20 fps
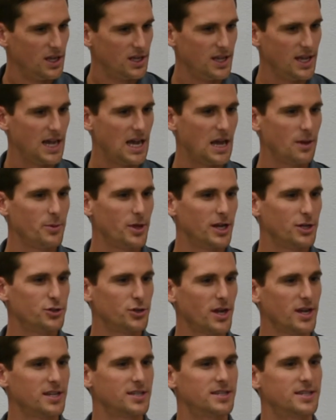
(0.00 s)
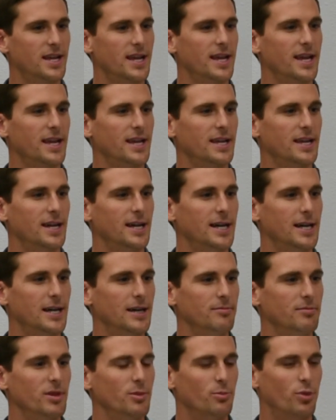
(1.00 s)
Yeah, I mean, I try to stay
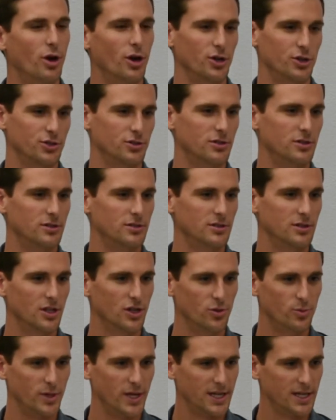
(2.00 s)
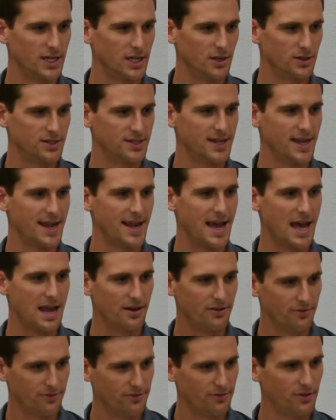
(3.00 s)
impartial a little bit, stay
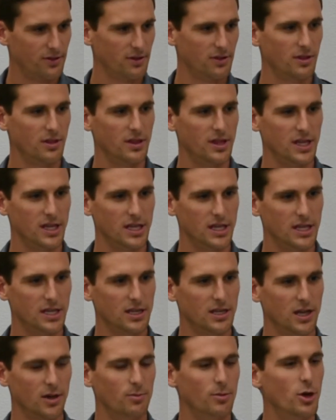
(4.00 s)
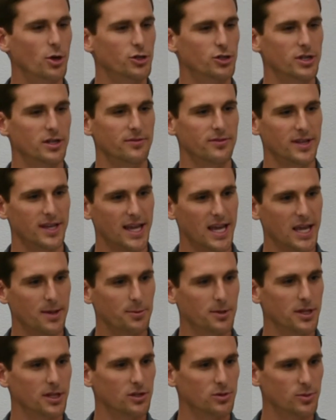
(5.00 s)
out of the emotion of the
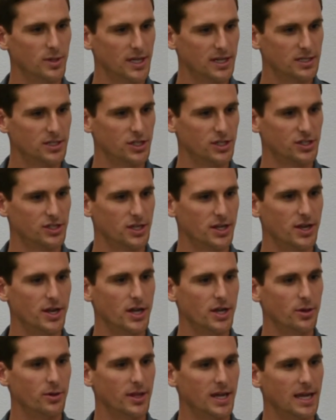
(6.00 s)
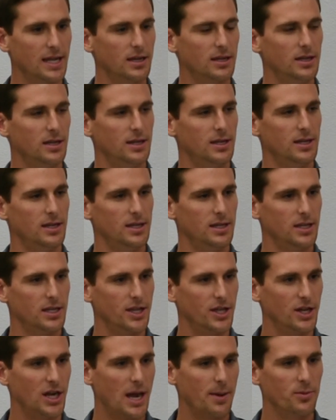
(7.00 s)
game a little bit, just to know that,
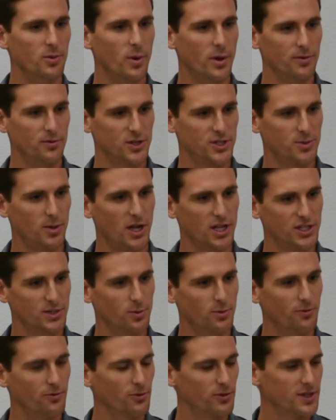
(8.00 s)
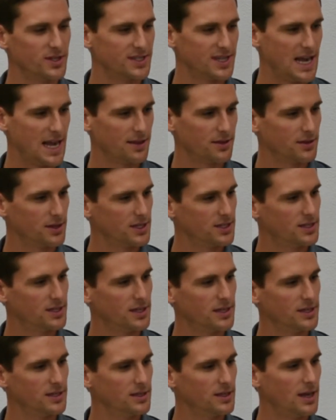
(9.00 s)
I'm the one responsible for these athletes,
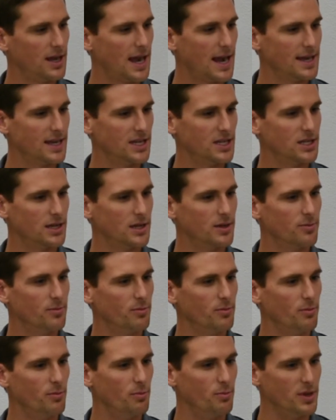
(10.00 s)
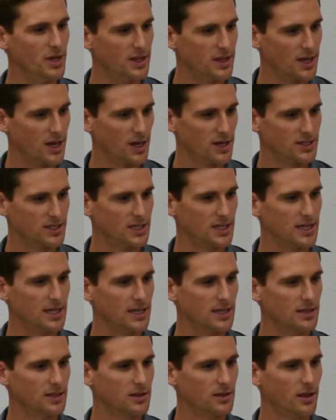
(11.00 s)
and I need to be there
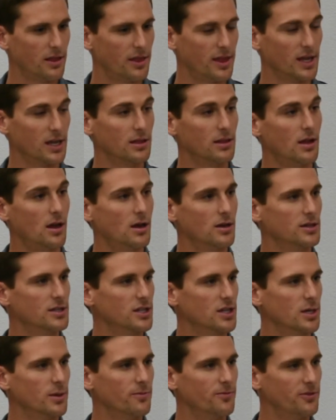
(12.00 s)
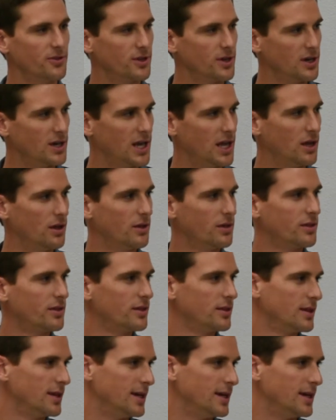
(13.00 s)
to think long term for their health.